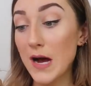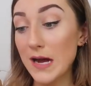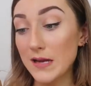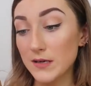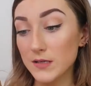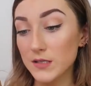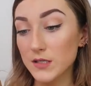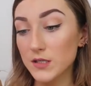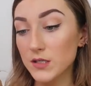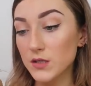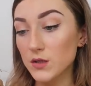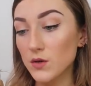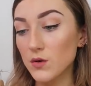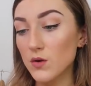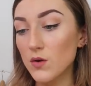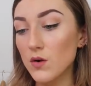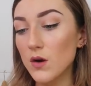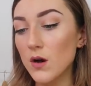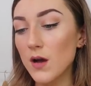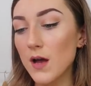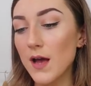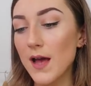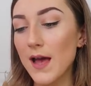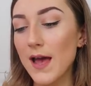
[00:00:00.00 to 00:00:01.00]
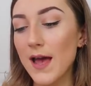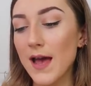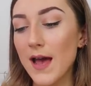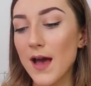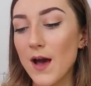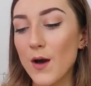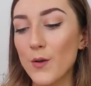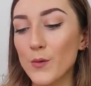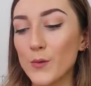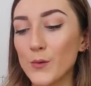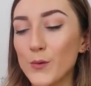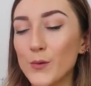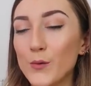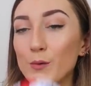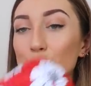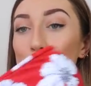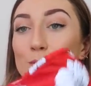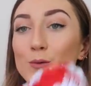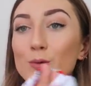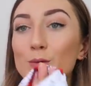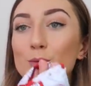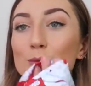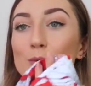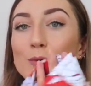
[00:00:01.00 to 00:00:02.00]
underscore.
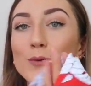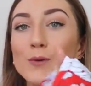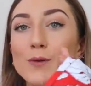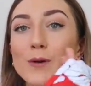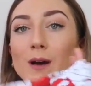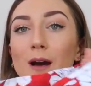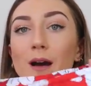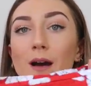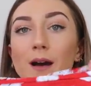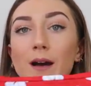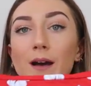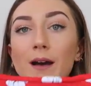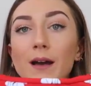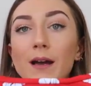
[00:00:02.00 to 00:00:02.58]
Ooh,